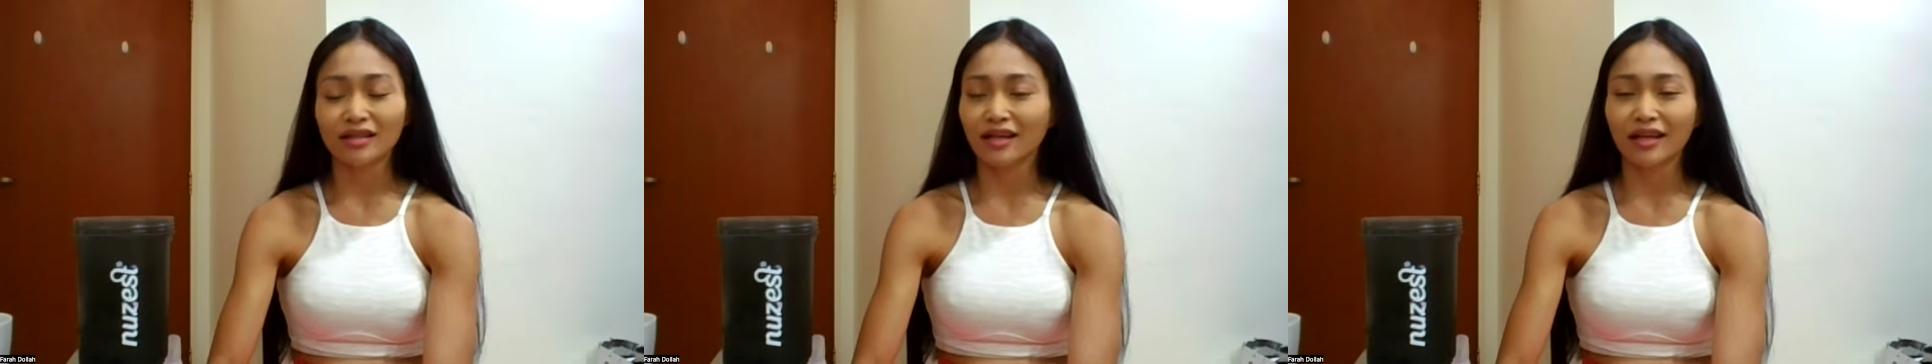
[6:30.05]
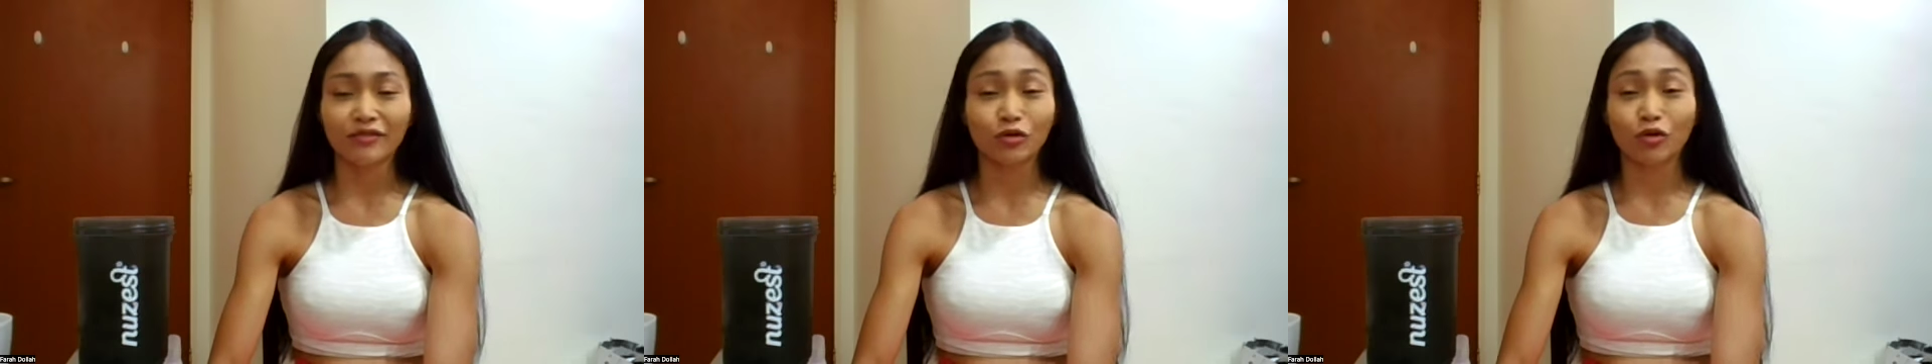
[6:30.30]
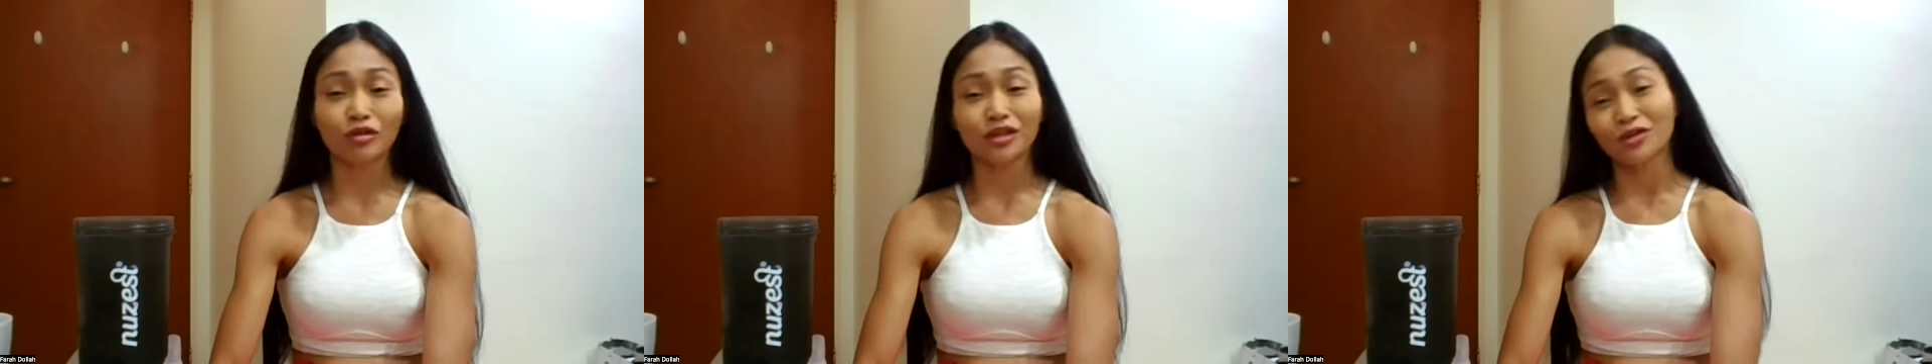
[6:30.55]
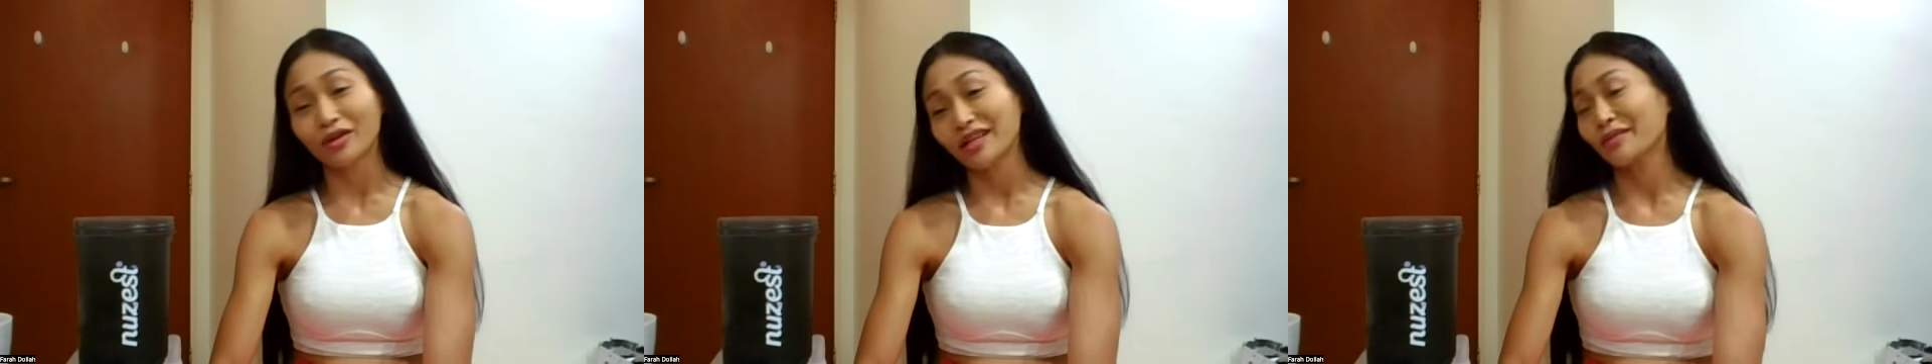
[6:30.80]
have to go to the
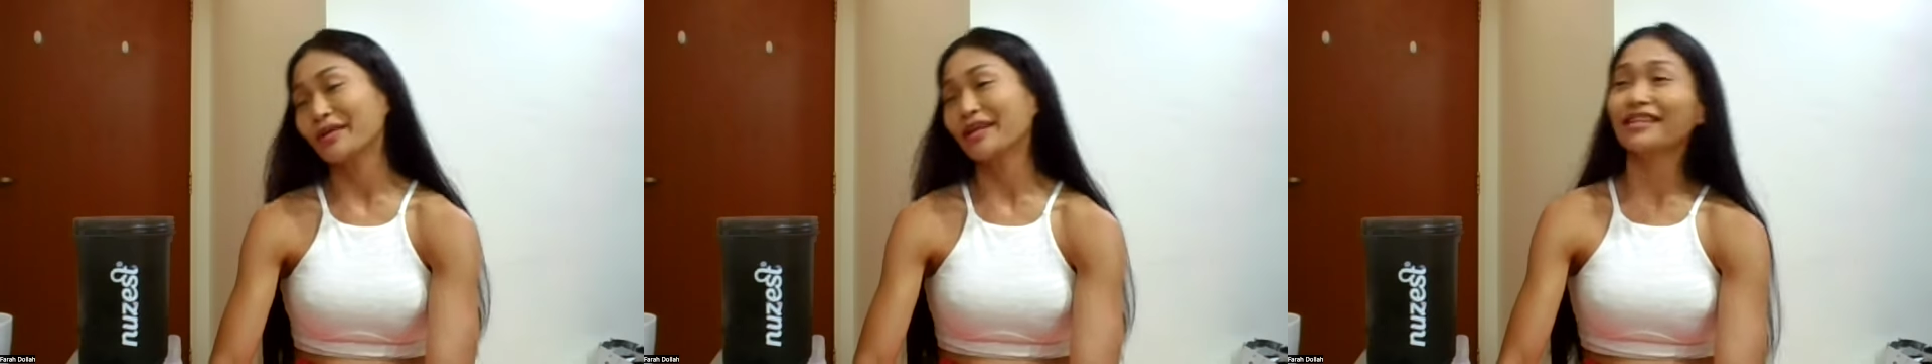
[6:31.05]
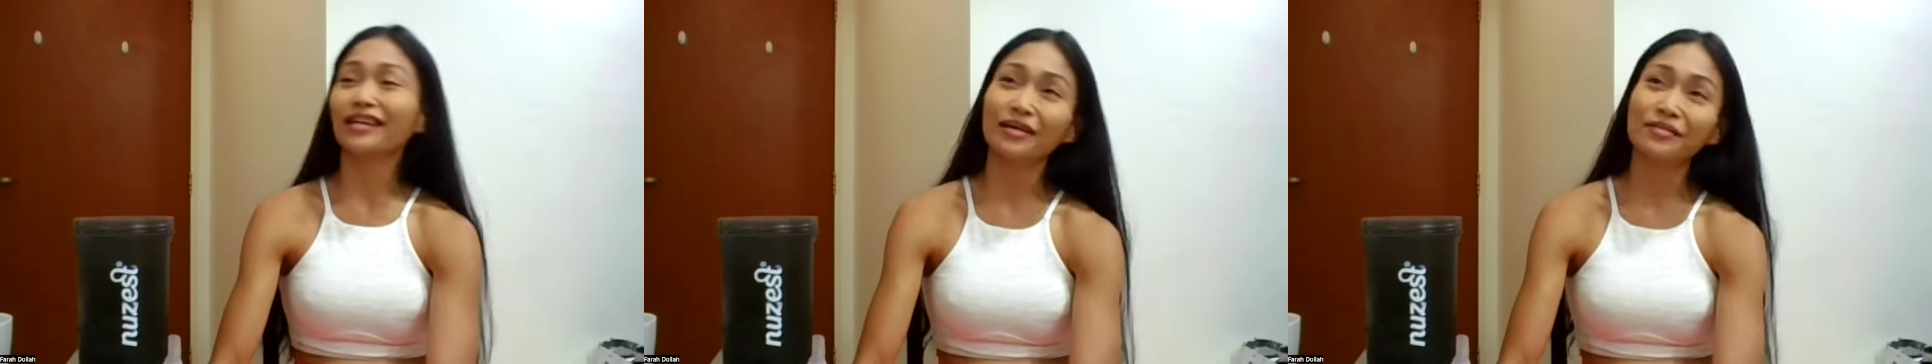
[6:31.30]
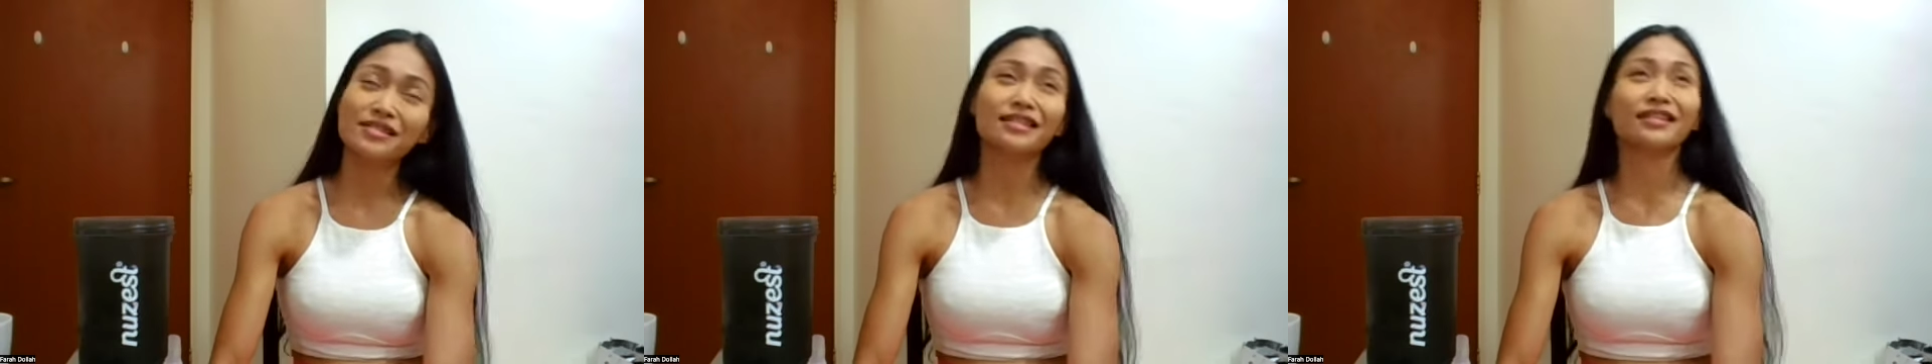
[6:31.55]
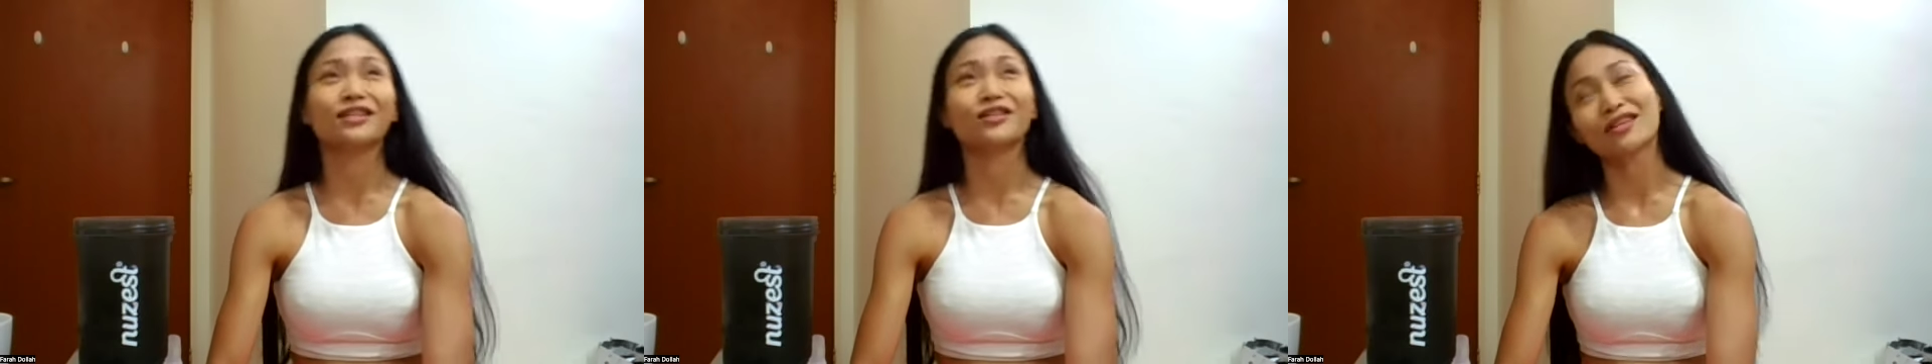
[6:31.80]
toilet many times, see
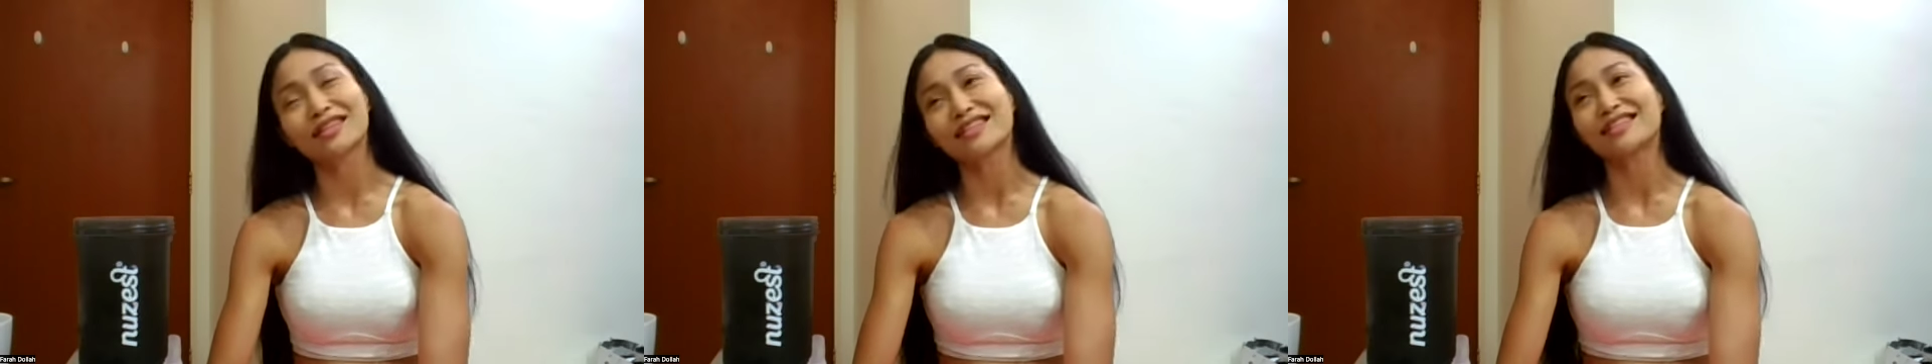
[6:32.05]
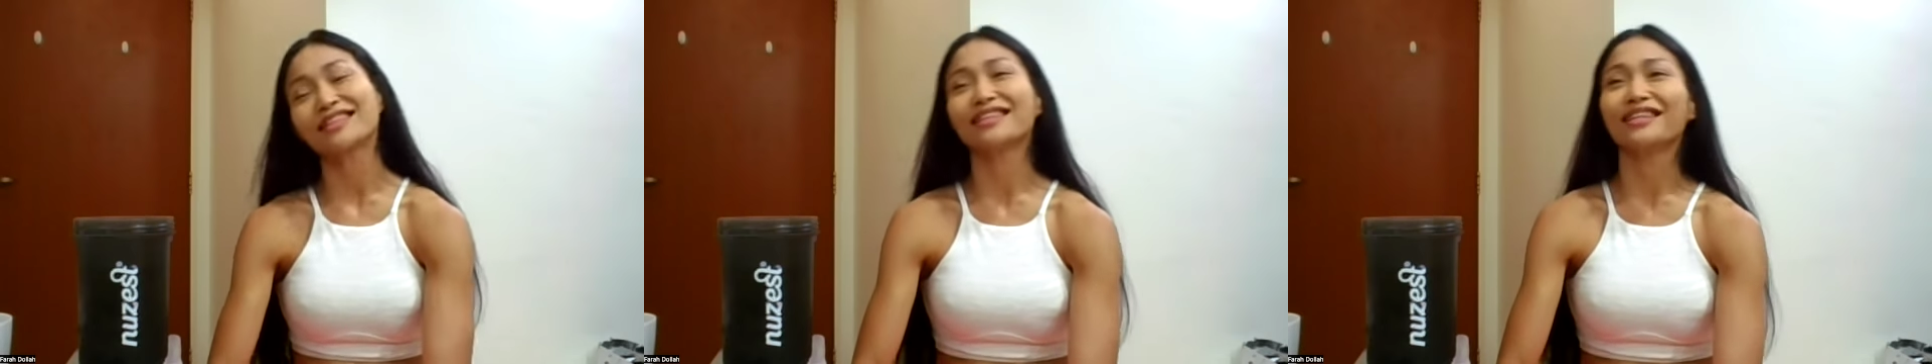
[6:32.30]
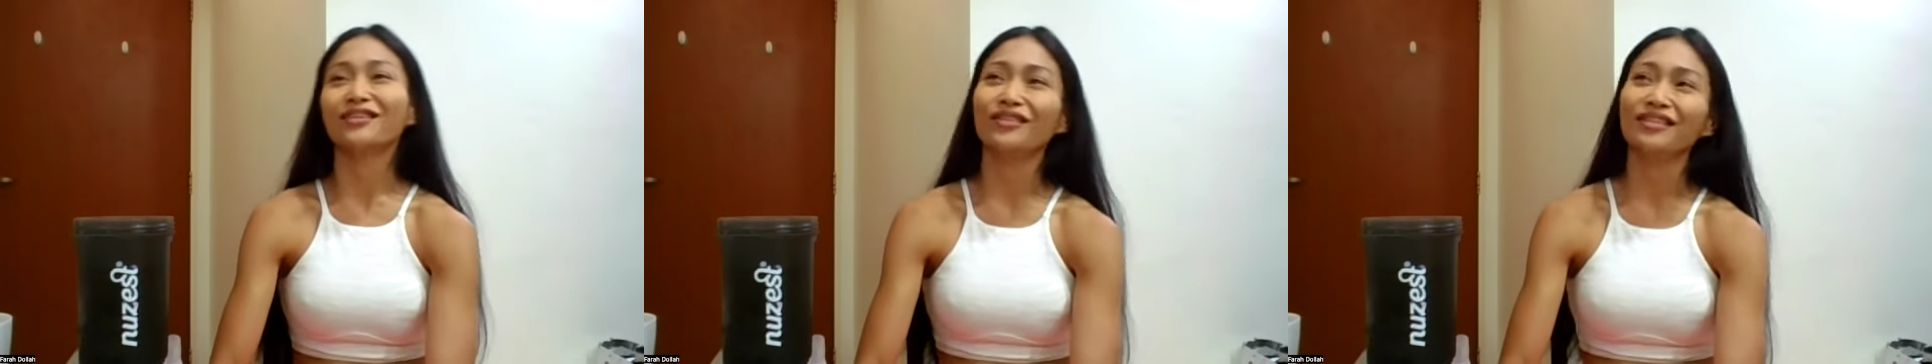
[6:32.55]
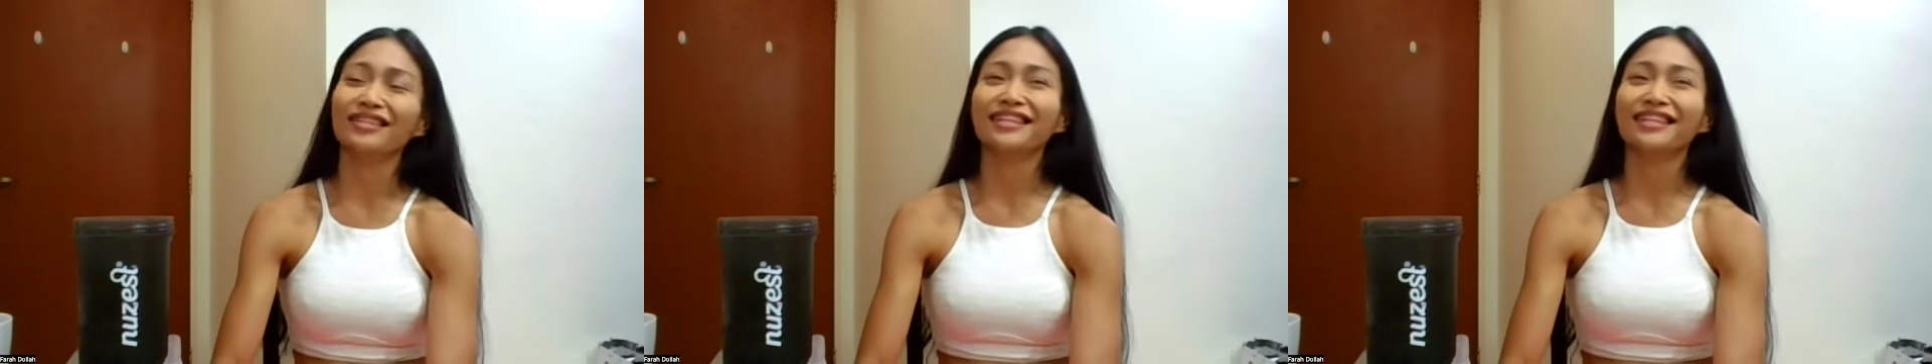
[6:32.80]
the doctor and all.